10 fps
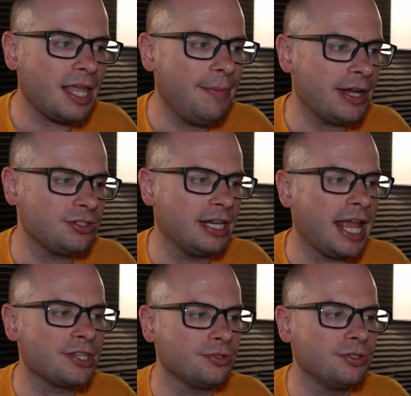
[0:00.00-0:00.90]
I'm actually
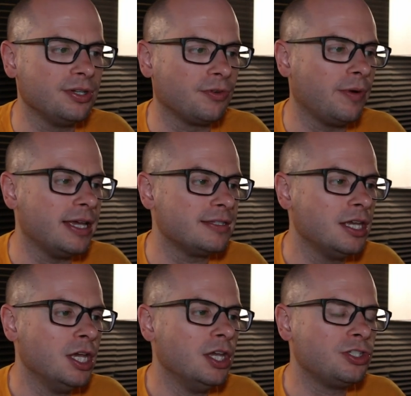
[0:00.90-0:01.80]
going to answer it two different ways.
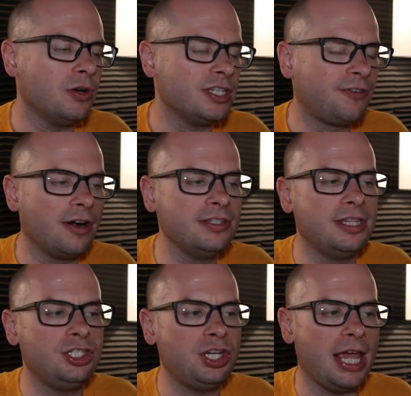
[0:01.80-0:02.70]
So as far as
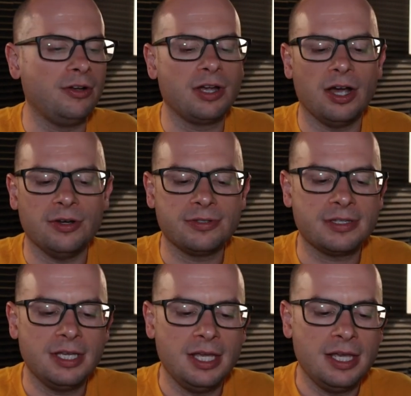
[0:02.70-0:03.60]
the channel
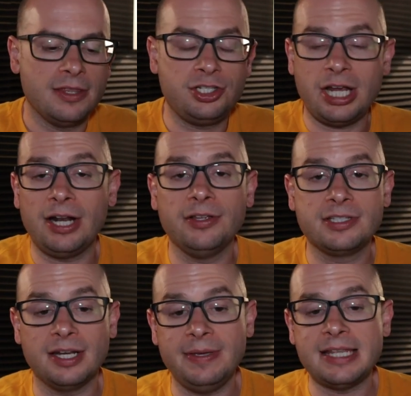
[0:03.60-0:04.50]
goes, the channel
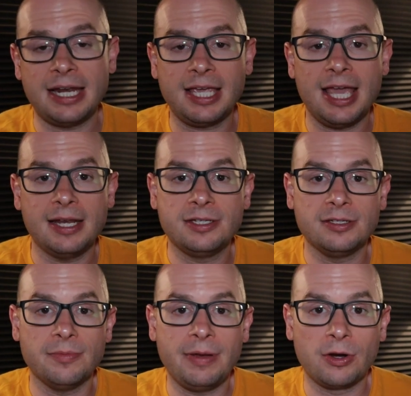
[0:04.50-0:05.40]
is going to be dedicated
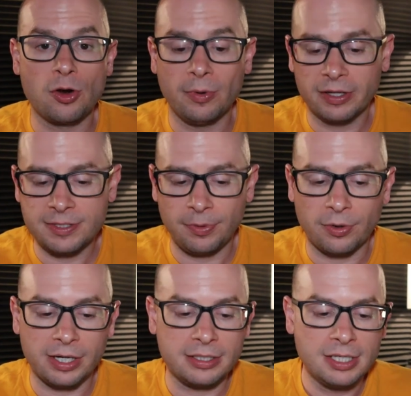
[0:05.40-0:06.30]
to paranormal
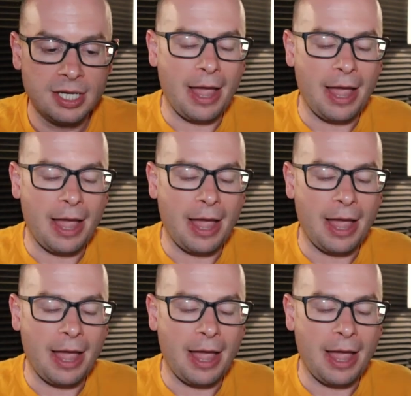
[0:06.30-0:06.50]
exploring.